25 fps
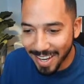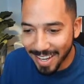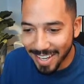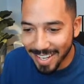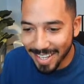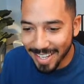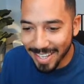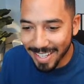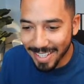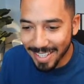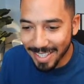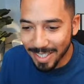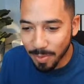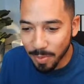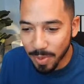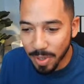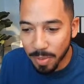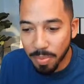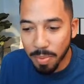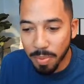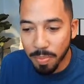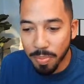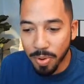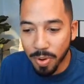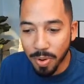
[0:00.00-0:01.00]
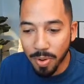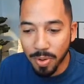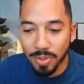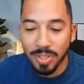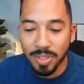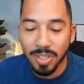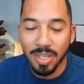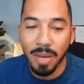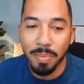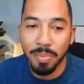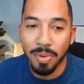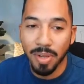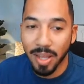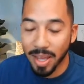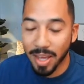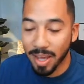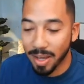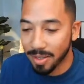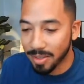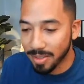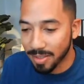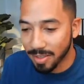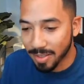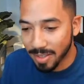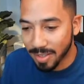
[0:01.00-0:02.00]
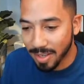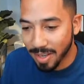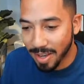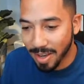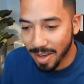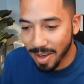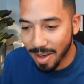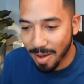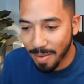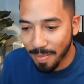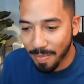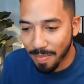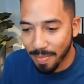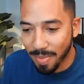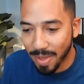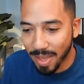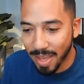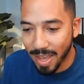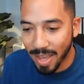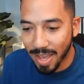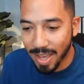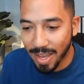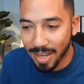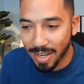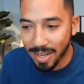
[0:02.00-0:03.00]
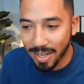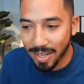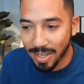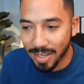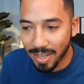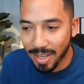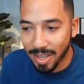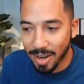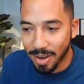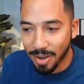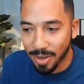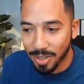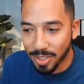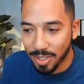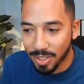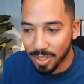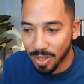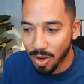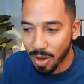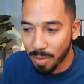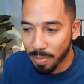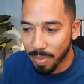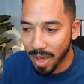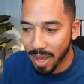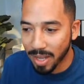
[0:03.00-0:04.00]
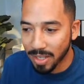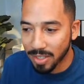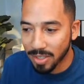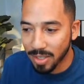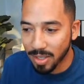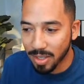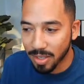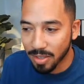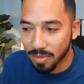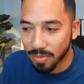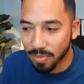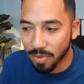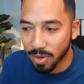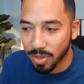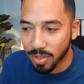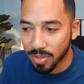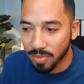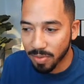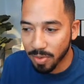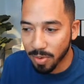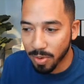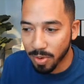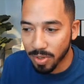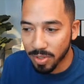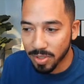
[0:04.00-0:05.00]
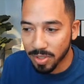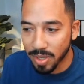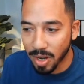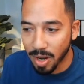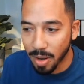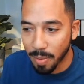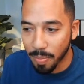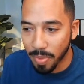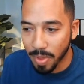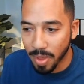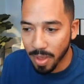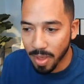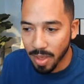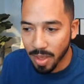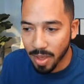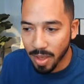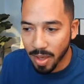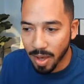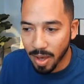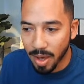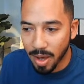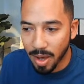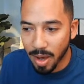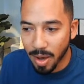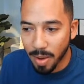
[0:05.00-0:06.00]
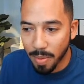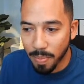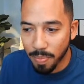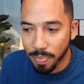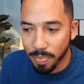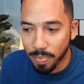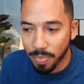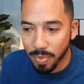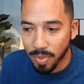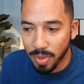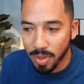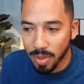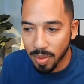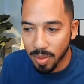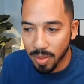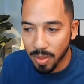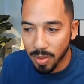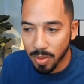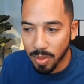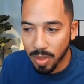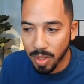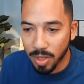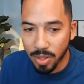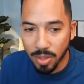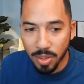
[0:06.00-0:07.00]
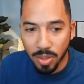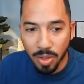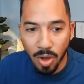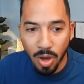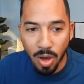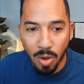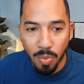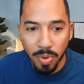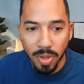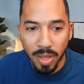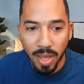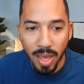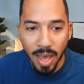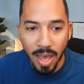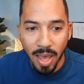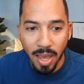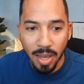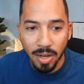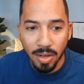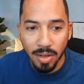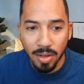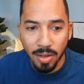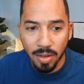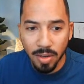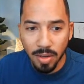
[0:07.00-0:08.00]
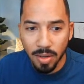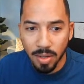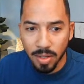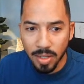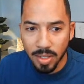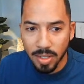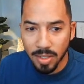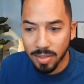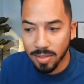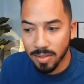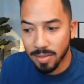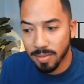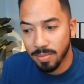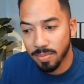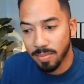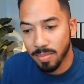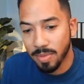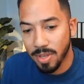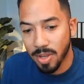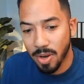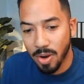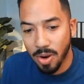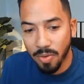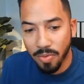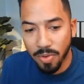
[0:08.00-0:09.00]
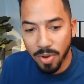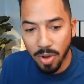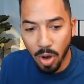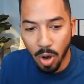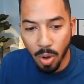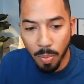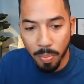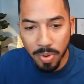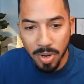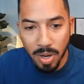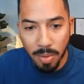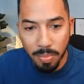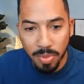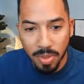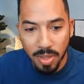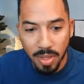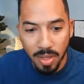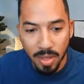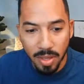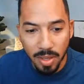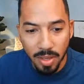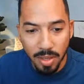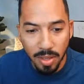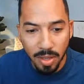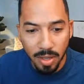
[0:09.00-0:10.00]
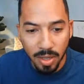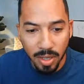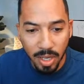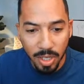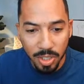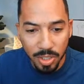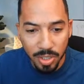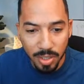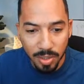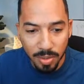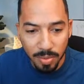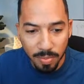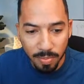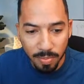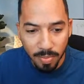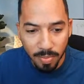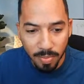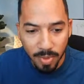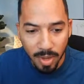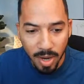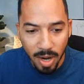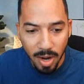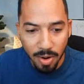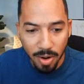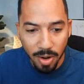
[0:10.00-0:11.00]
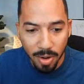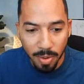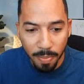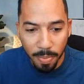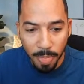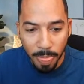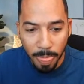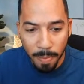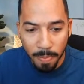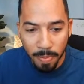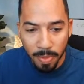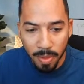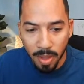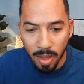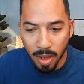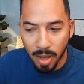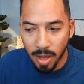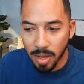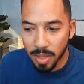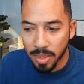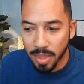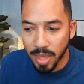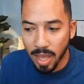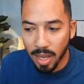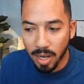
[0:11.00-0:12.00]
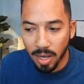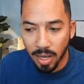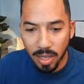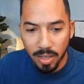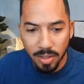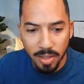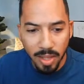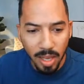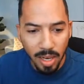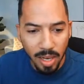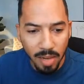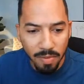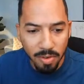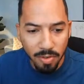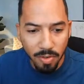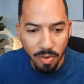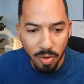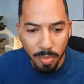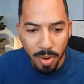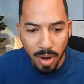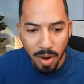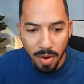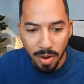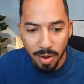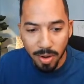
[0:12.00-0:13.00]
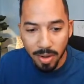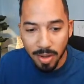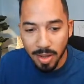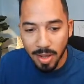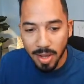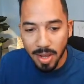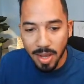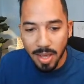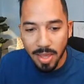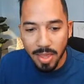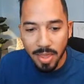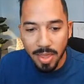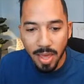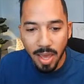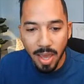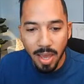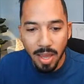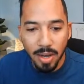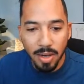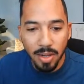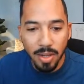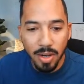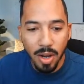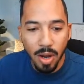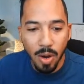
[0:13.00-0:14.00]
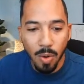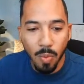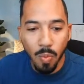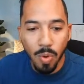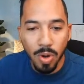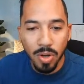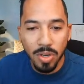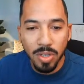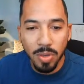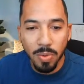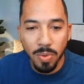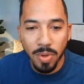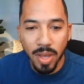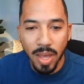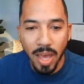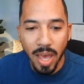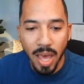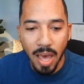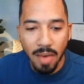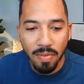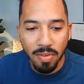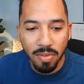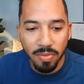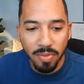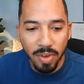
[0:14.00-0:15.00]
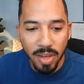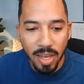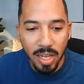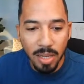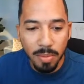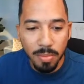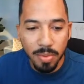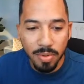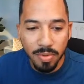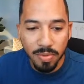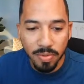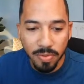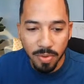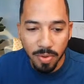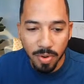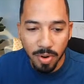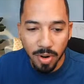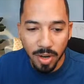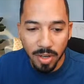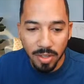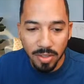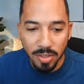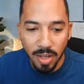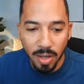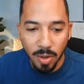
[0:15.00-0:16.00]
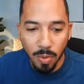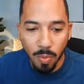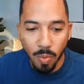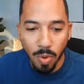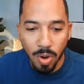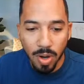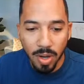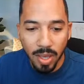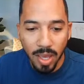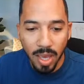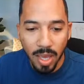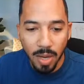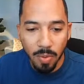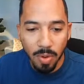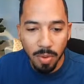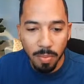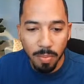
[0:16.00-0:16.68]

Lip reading: is we proposed a couple layouts, and you know, just going back to this first floor setup, the thought we had is, you know, if we open up the kitchen area, that living room area, then, you know, what do we have available for us? Like, what can we